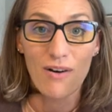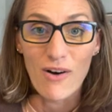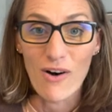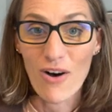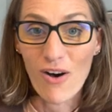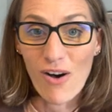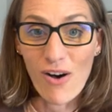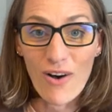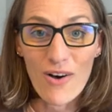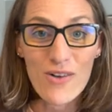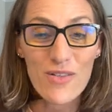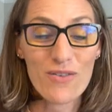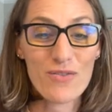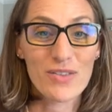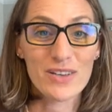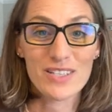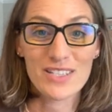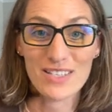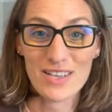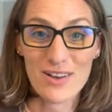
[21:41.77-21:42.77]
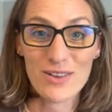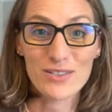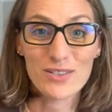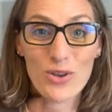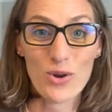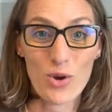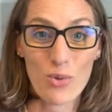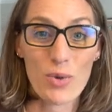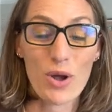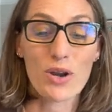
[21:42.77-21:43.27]
All of the cells
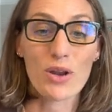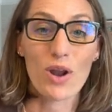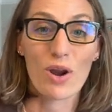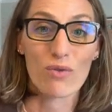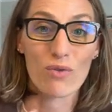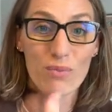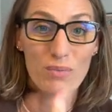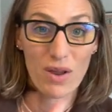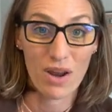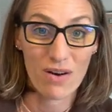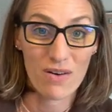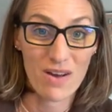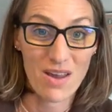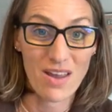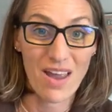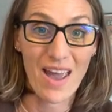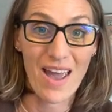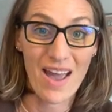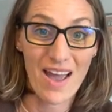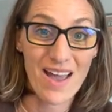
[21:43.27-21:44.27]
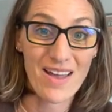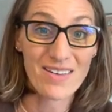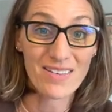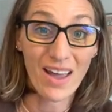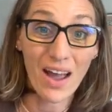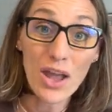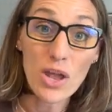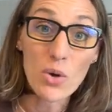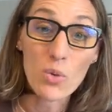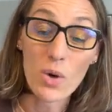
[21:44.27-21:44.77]
in your body are repairing at
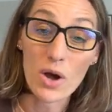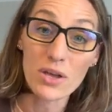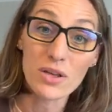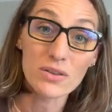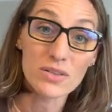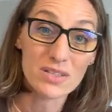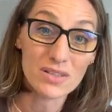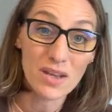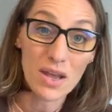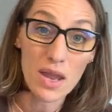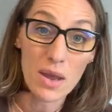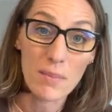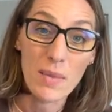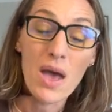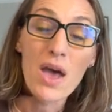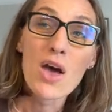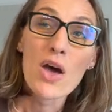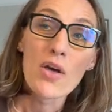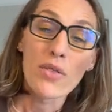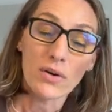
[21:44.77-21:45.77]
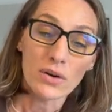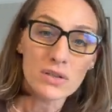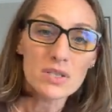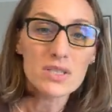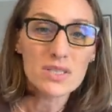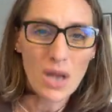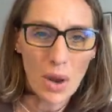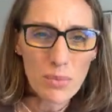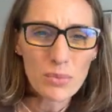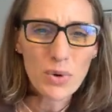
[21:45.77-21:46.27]
night while you sleep. There's
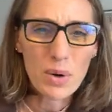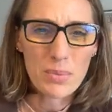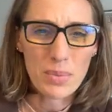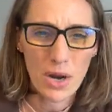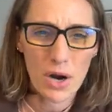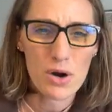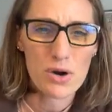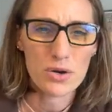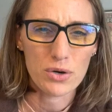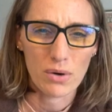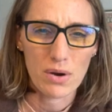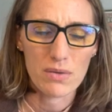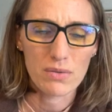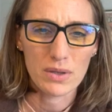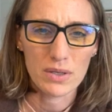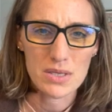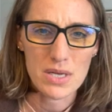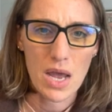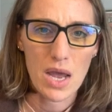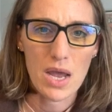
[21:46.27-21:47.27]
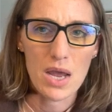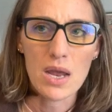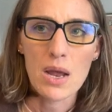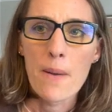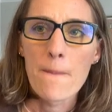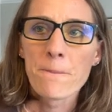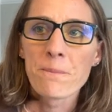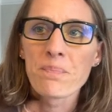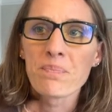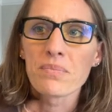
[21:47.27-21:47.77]
some repair during the day,
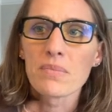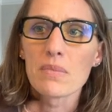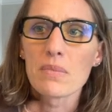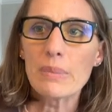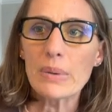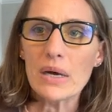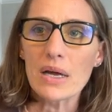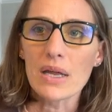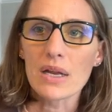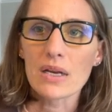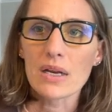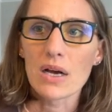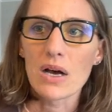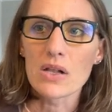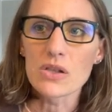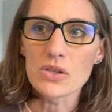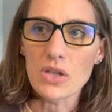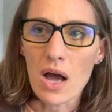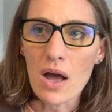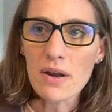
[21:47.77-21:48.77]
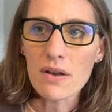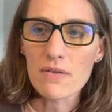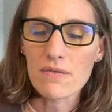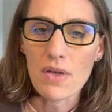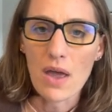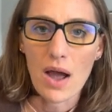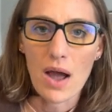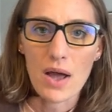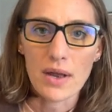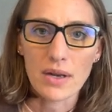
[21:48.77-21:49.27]
but a lot of
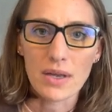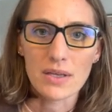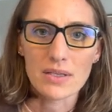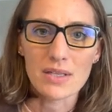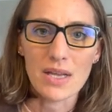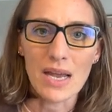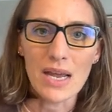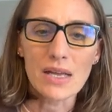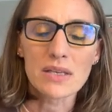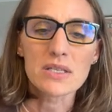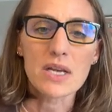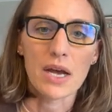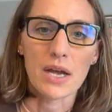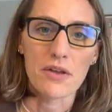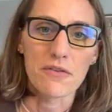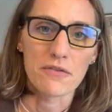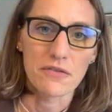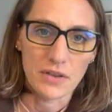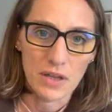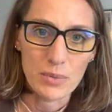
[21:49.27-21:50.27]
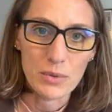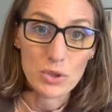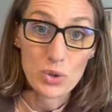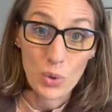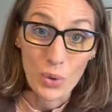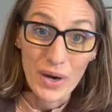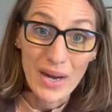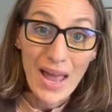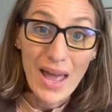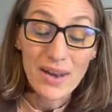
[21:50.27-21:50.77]
that is
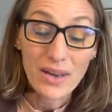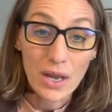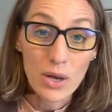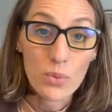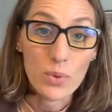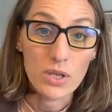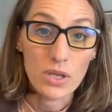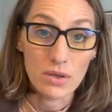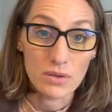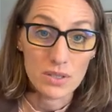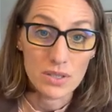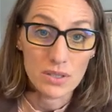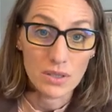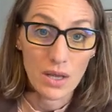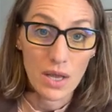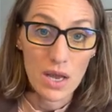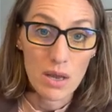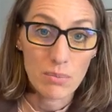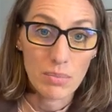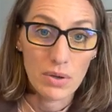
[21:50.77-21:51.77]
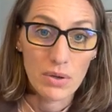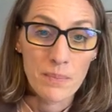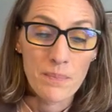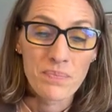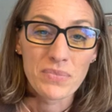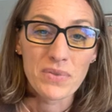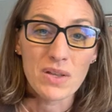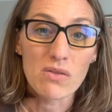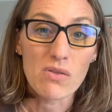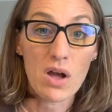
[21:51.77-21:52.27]
anti-inflammatory at night when you sleep
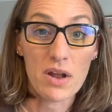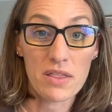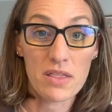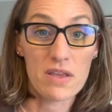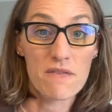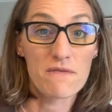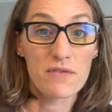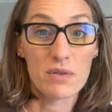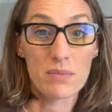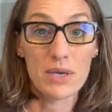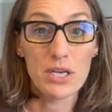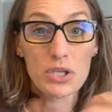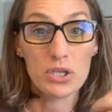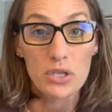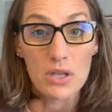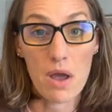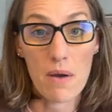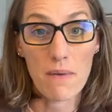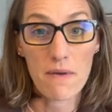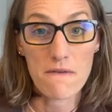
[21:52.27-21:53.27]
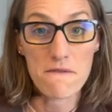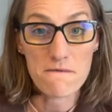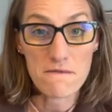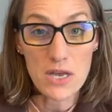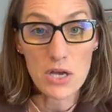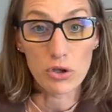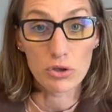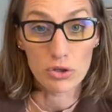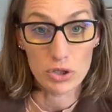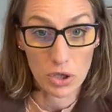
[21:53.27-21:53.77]
a lot of the inflammation that we
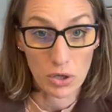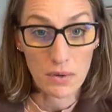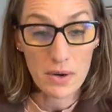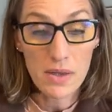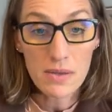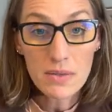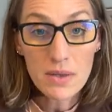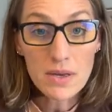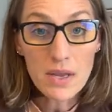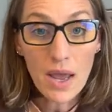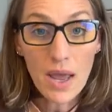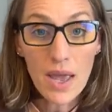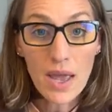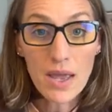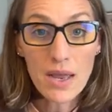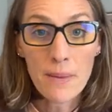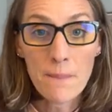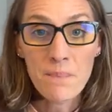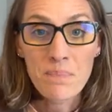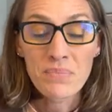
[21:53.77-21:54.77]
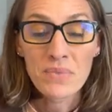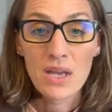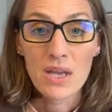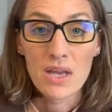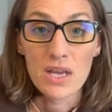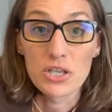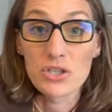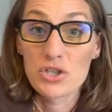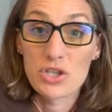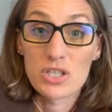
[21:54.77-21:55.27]
feel during the day
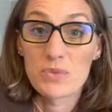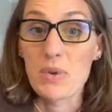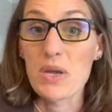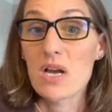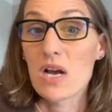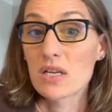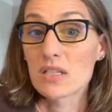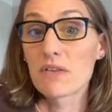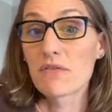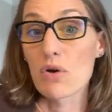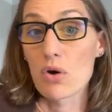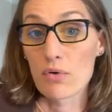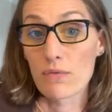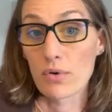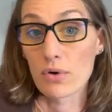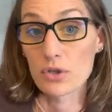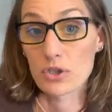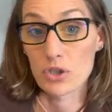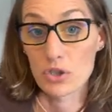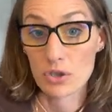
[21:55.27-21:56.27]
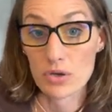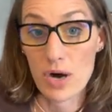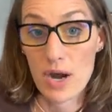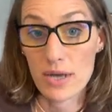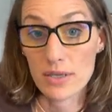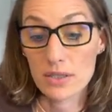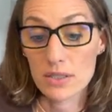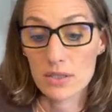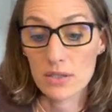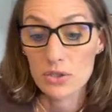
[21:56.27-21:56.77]
is just because of over
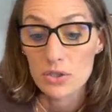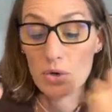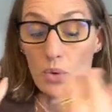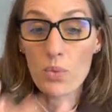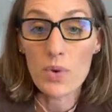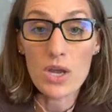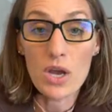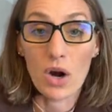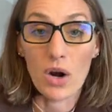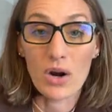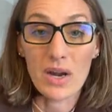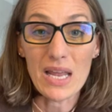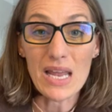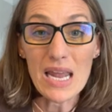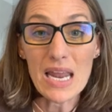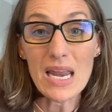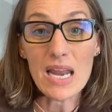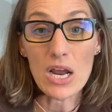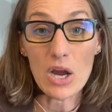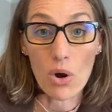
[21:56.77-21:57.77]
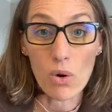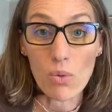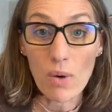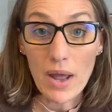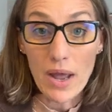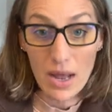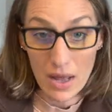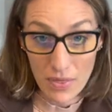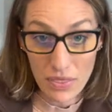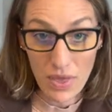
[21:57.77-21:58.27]
stress. So we are eating
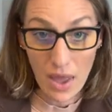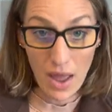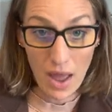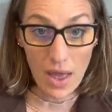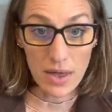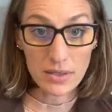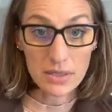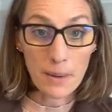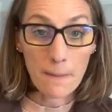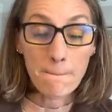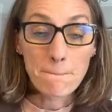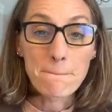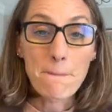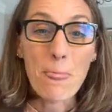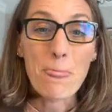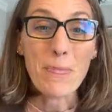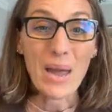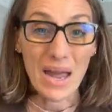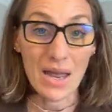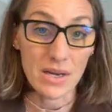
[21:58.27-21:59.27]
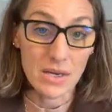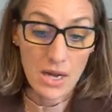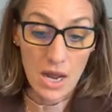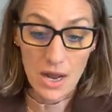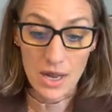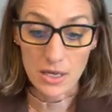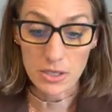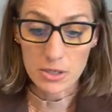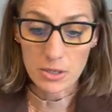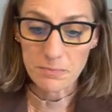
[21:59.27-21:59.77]
away at that at
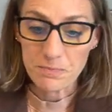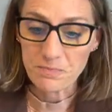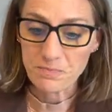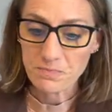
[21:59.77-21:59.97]
night.